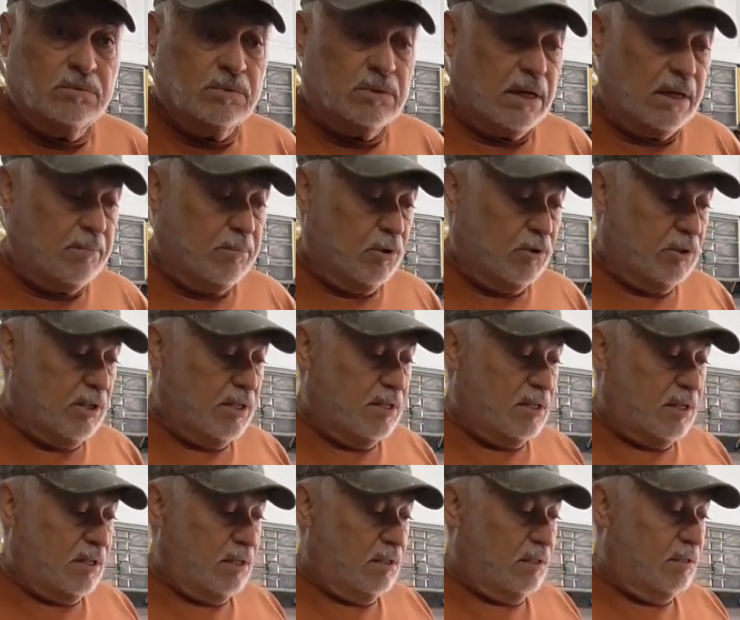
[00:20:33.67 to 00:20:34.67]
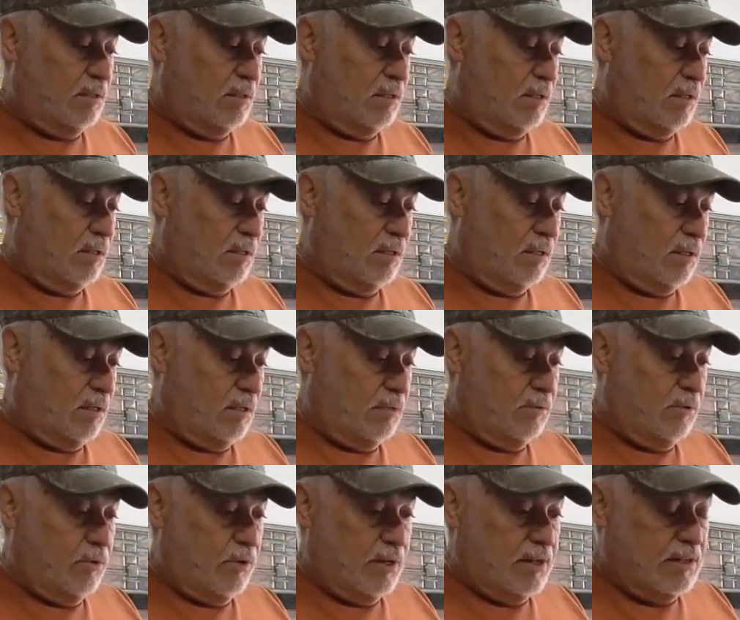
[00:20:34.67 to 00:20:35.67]
I bought this on
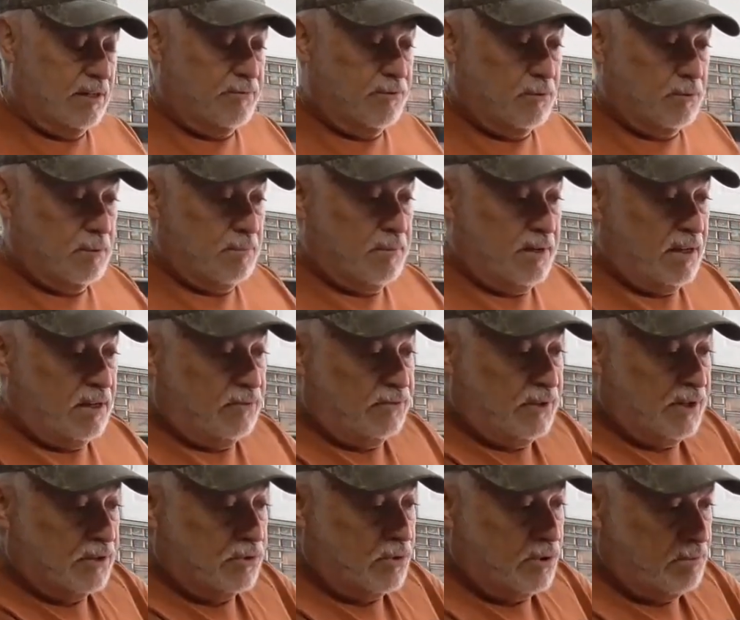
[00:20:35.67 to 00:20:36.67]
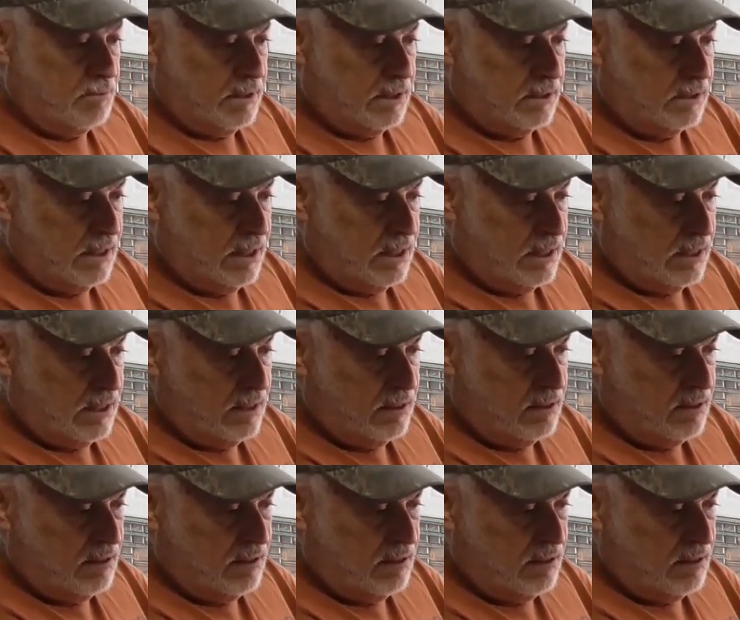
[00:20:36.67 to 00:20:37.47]
directly from the manufacturer in Montana.